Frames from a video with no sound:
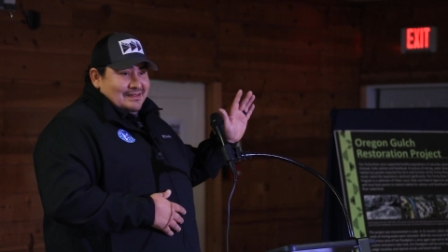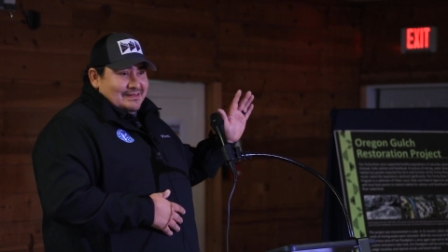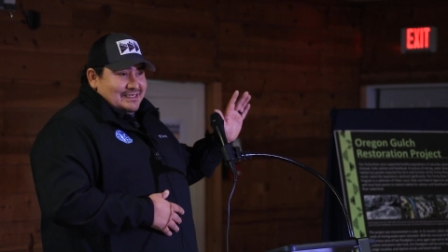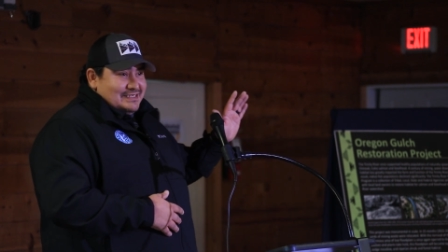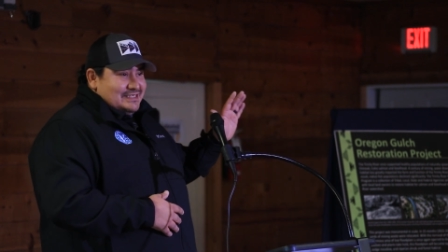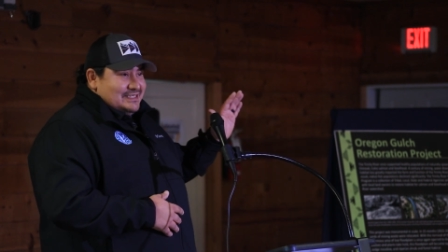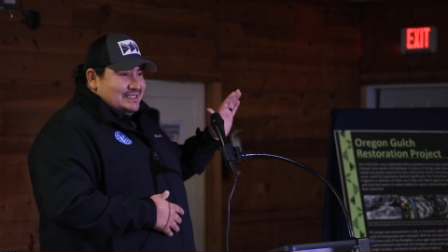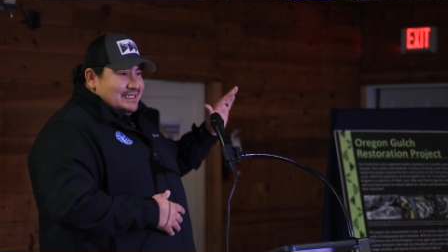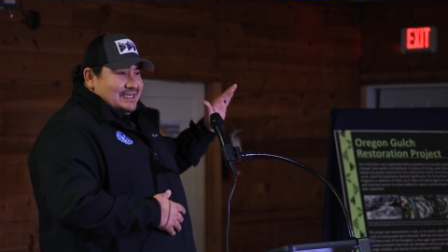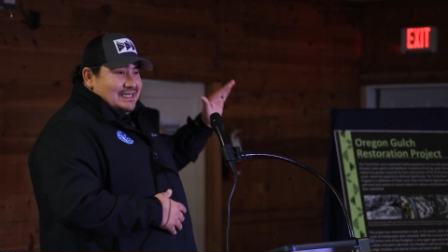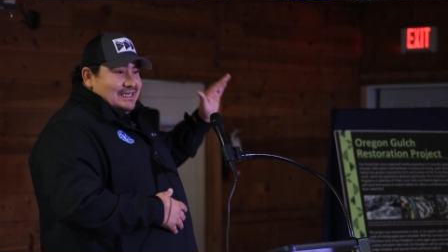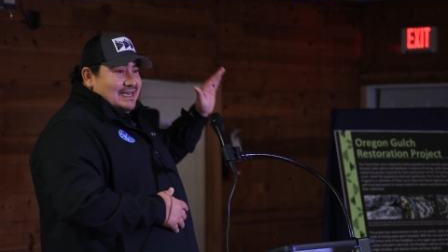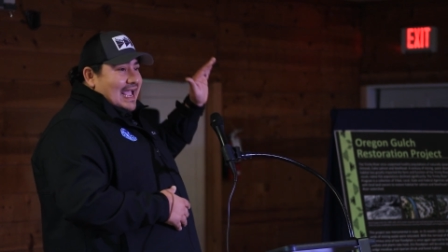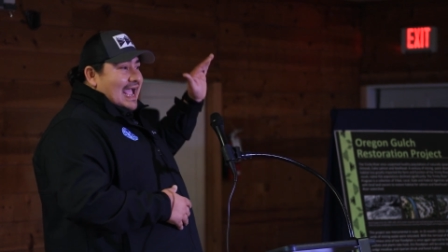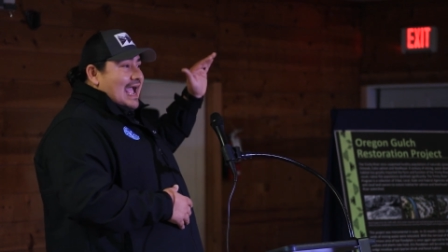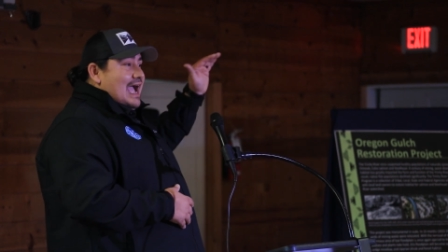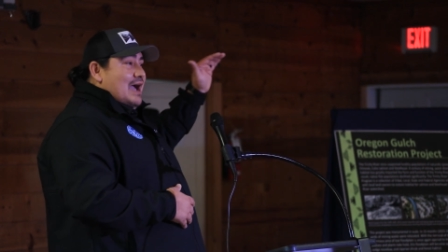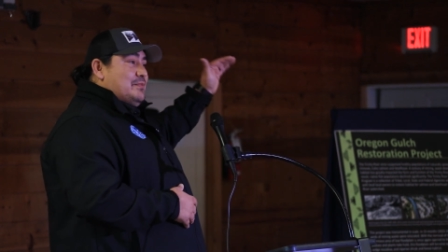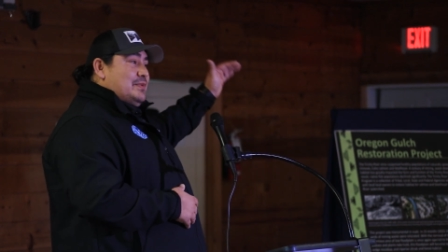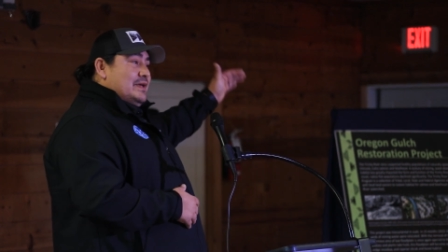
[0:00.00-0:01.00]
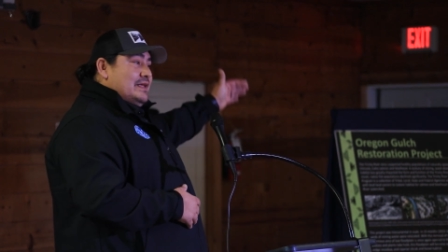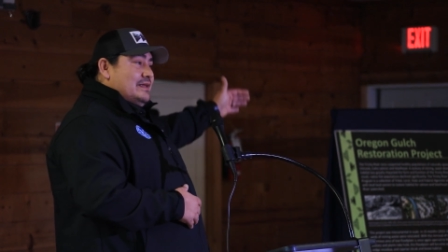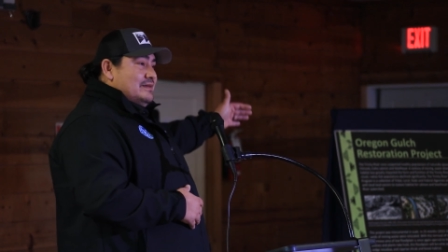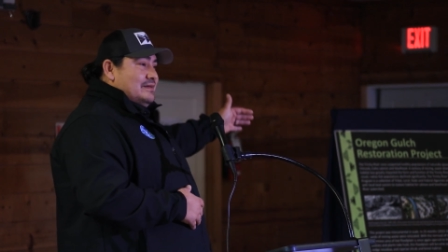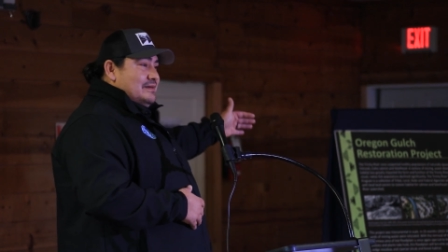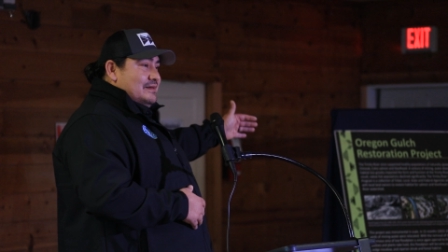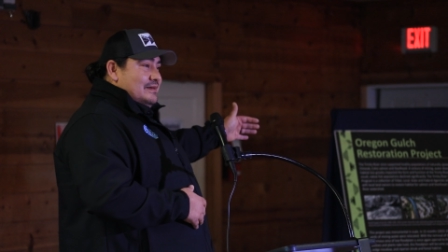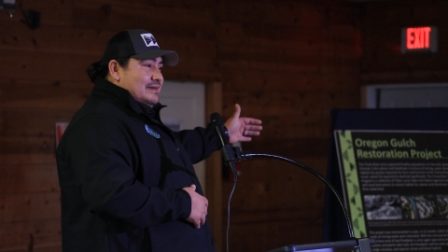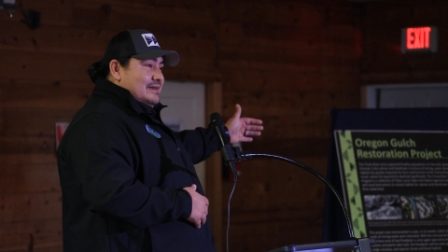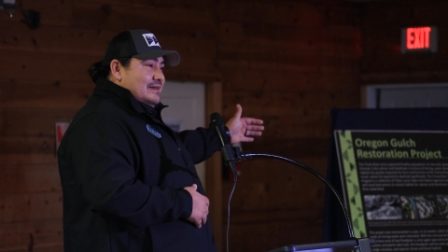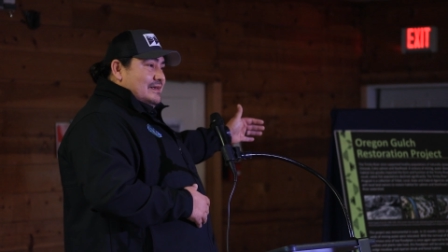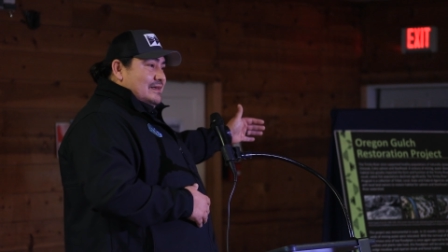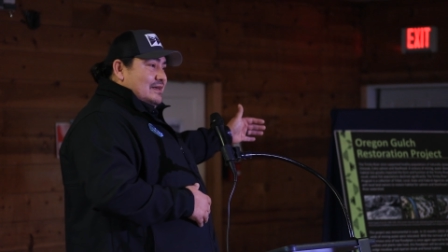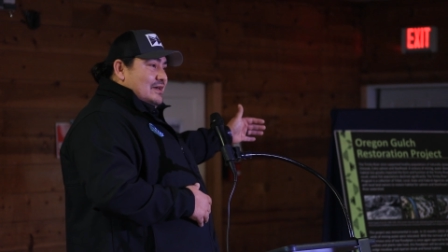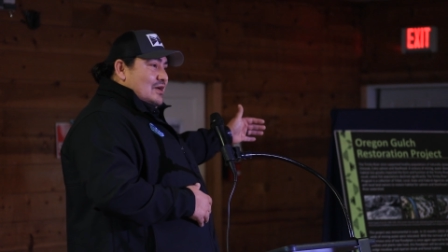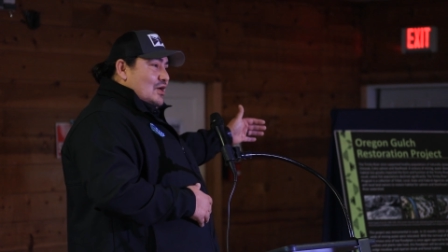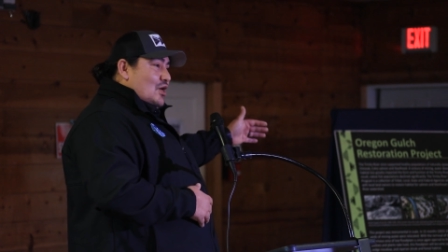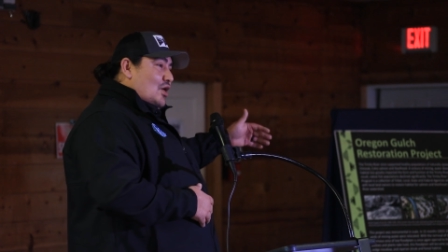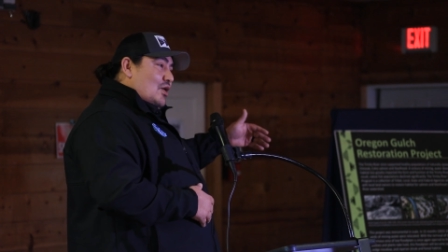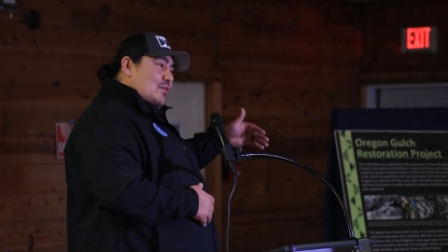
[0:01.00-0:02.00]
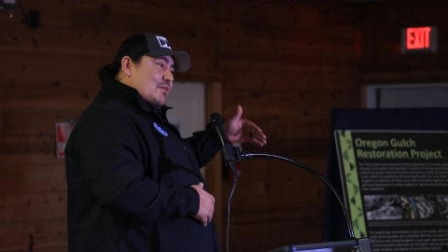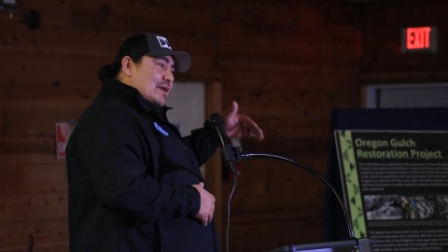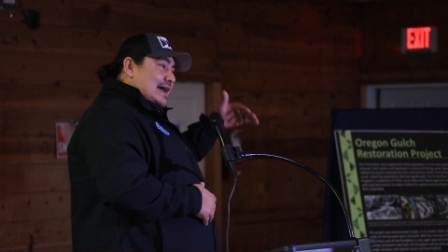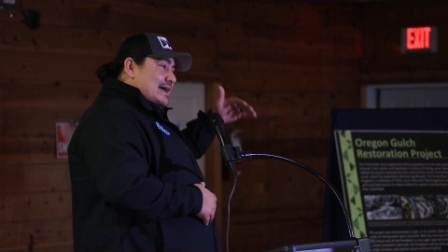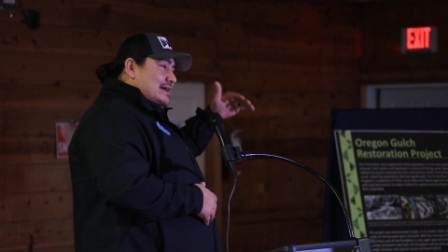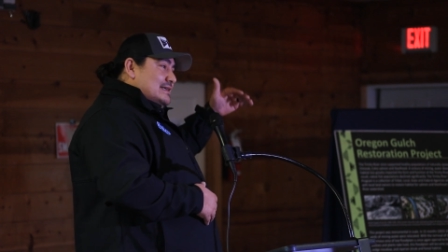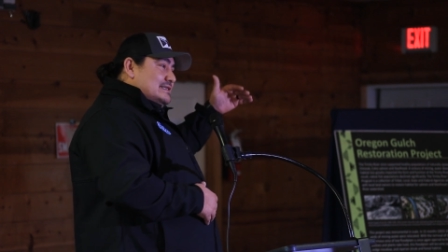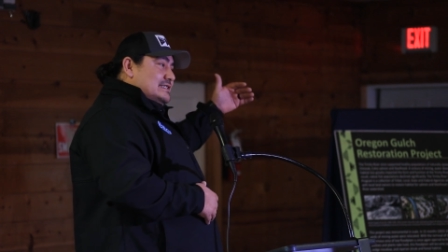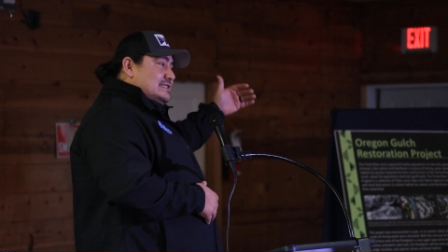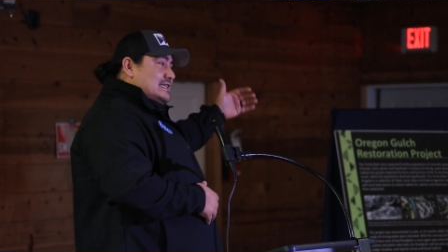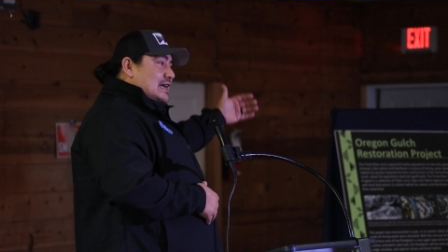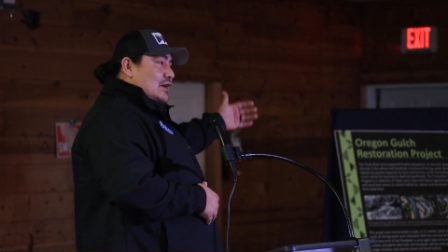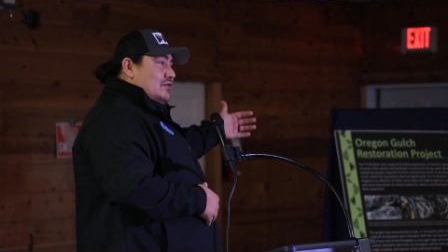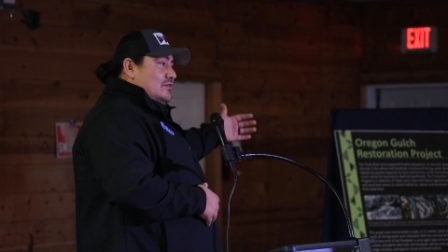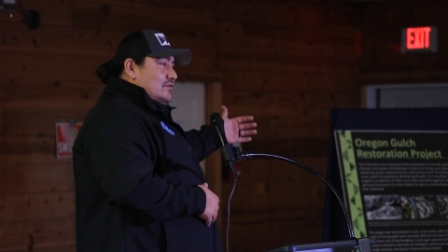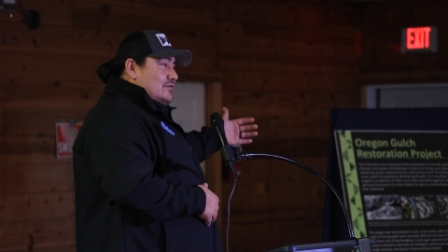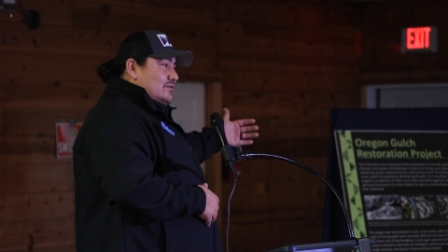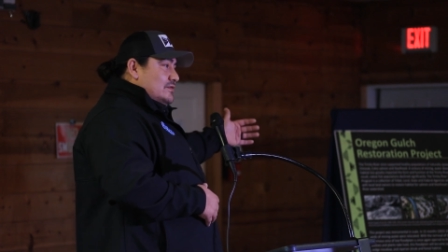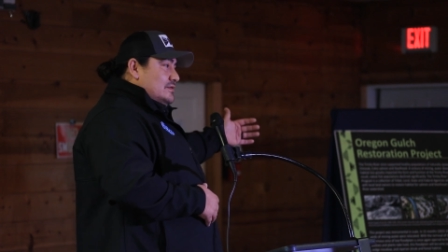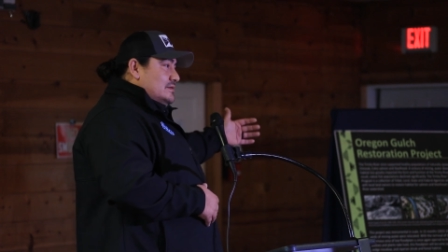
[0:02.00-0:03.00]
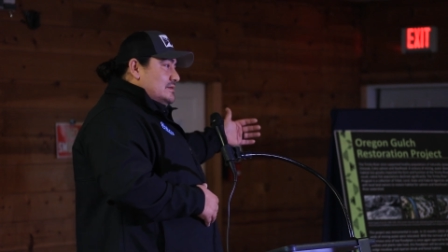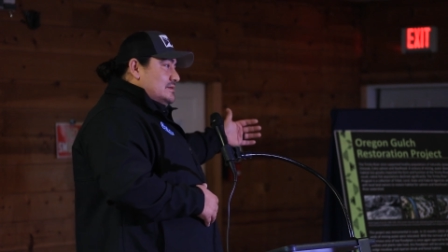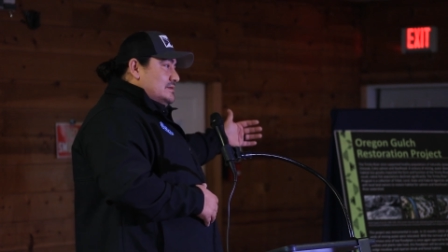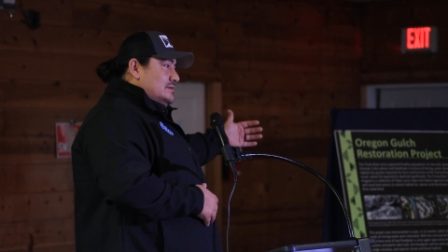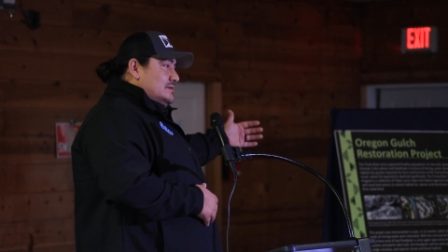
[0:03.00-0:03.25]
this didn't happen all by itself,